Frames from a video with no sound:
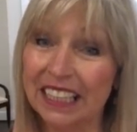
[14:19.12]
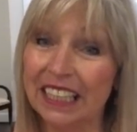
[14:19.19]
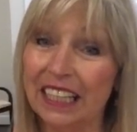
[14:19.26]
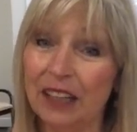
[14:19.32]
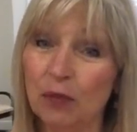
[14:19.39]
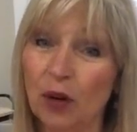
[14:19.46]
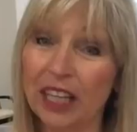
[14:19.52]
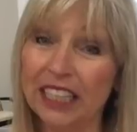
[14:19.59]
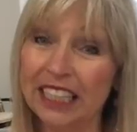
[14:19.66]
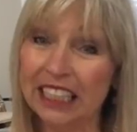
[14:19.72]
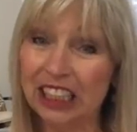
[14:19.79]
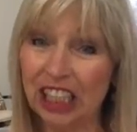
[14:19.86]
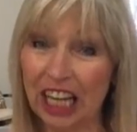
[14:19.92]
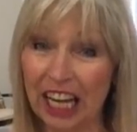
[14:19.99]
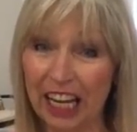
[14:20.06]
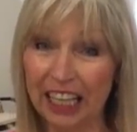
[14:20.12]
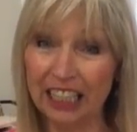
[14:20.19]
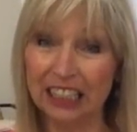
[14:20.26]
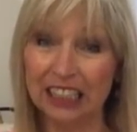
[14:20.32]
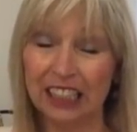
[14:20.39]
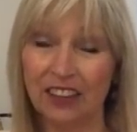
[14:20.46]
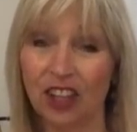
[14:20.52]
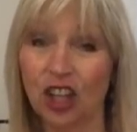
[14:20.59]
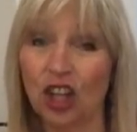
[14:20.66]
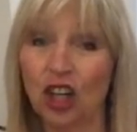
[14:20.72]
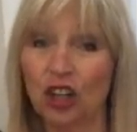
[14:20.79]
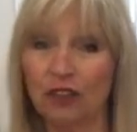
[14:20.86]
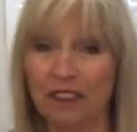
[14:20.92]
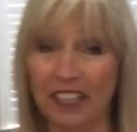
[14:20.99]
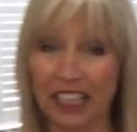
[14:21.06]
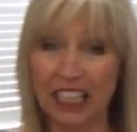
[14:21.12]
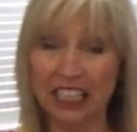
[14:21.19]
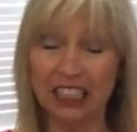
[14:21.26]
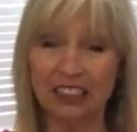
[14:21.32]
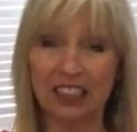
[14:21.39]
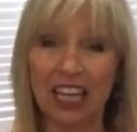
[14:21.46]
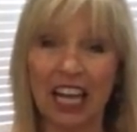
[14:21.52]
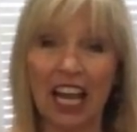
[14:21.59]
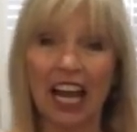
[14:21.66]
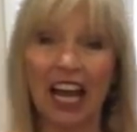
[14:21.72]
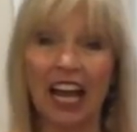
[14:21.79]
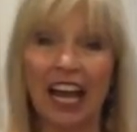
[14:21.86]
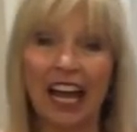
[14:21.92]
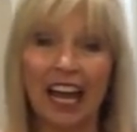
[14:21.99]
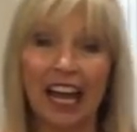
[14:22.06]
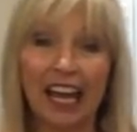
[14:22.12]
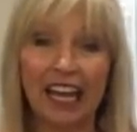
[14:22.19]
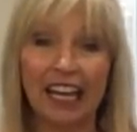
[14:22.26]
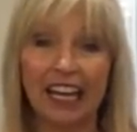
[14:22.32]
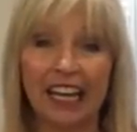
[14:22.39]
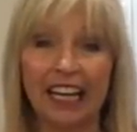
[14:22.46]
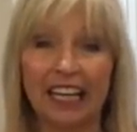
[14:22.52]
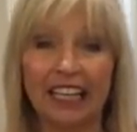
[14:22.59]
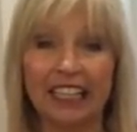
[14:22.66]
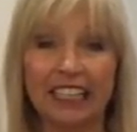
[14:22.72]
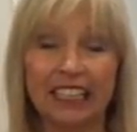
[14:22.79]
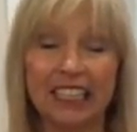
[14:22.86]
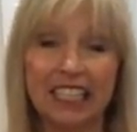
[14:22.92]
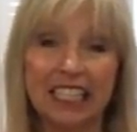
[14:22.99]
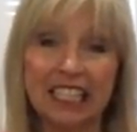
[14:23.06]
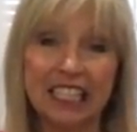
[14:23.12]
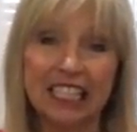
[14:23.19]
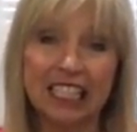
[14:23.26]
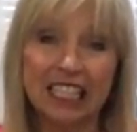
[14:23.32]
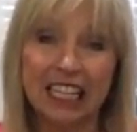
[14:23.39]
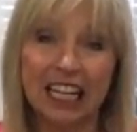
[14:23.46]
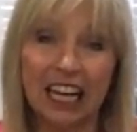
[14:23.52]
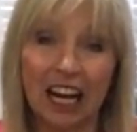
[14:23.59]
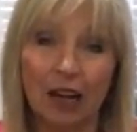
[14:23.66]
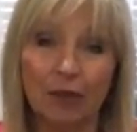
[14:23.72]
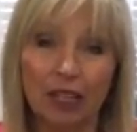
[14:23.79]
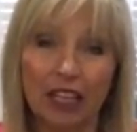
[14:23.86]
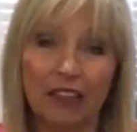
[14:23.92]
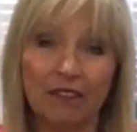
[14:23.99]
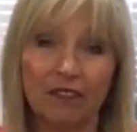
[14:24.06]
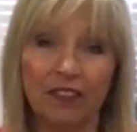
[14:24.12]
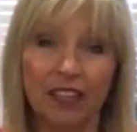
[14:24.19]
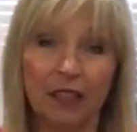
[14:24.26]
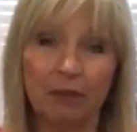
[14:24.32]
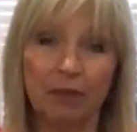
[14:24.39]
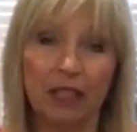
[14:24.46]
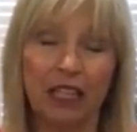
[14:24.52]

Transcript: N Y D J, the Kirby, and I mean, they fit up